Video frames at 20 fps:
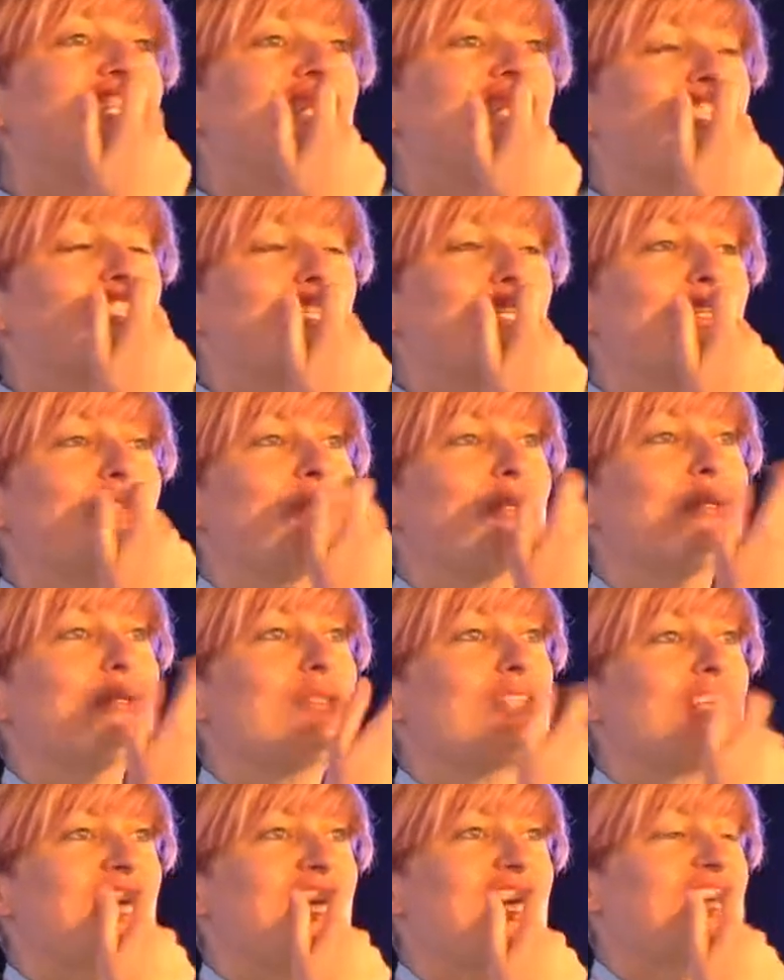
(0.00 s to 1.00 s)
2 new
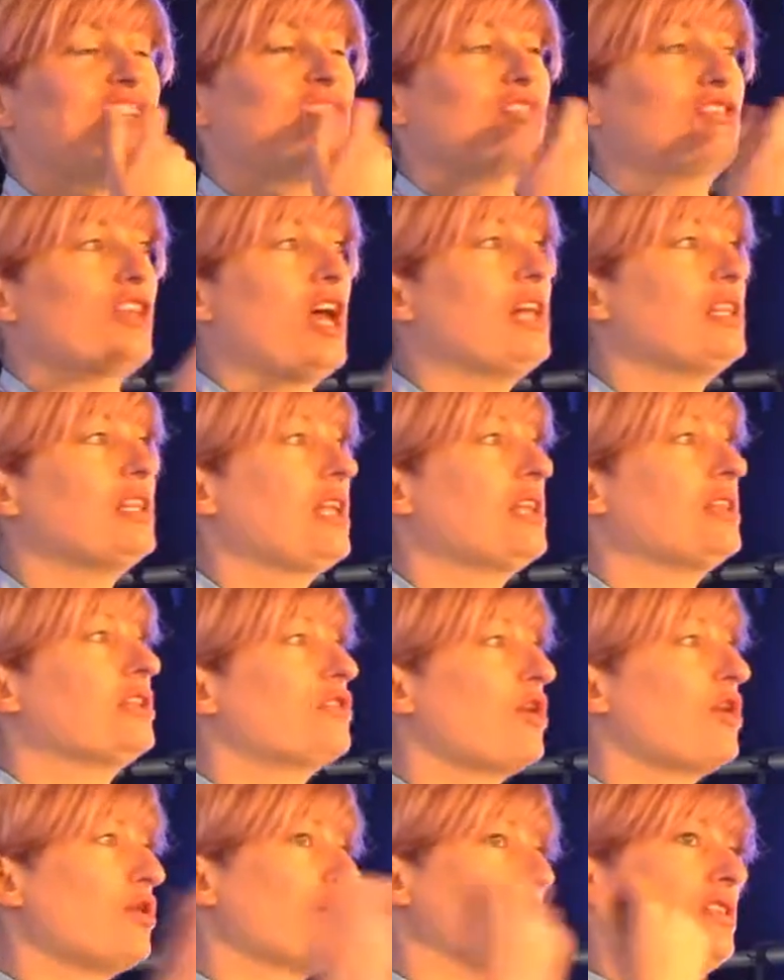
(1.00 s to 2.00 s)
teeth, and then the
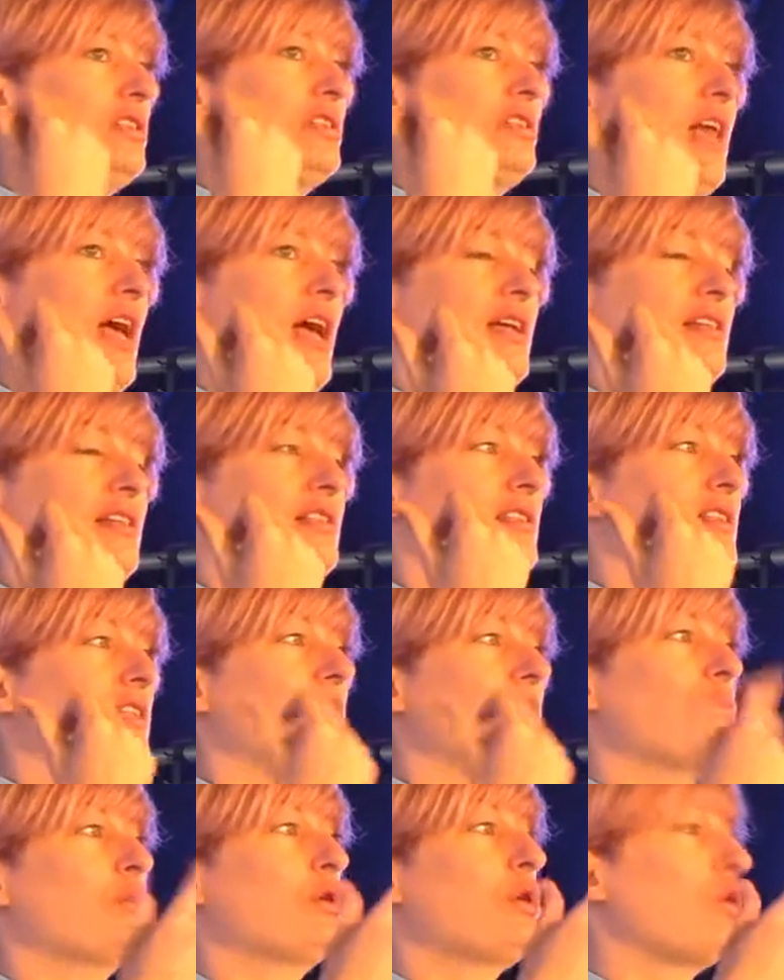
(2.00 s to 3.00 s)
doctor said that
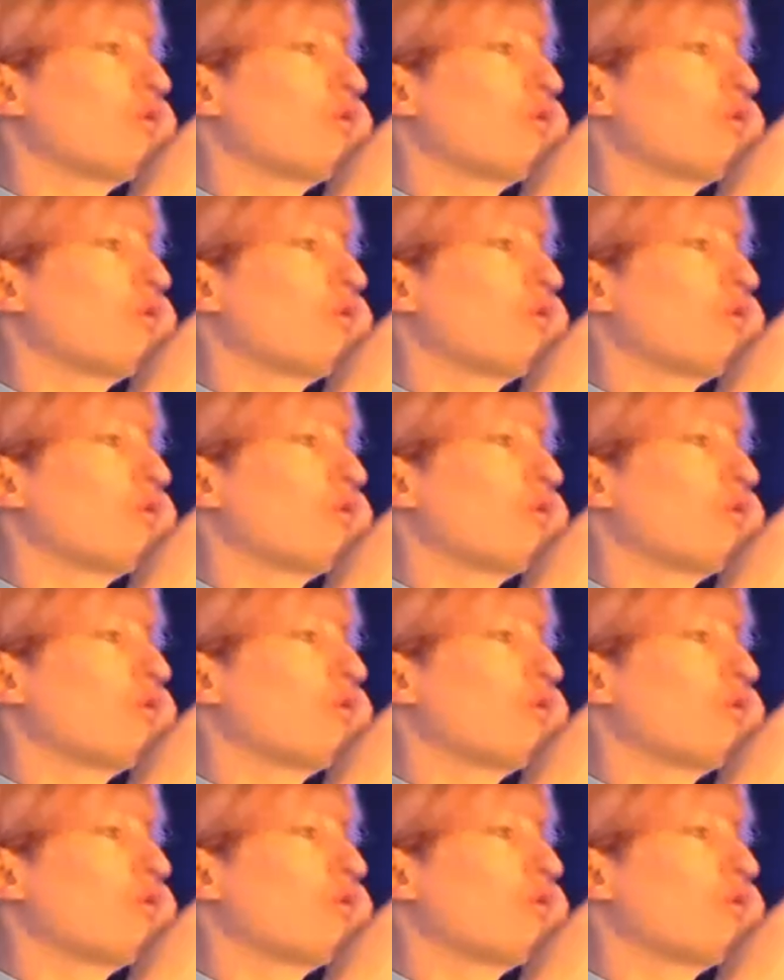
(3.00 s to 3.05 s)
it would cost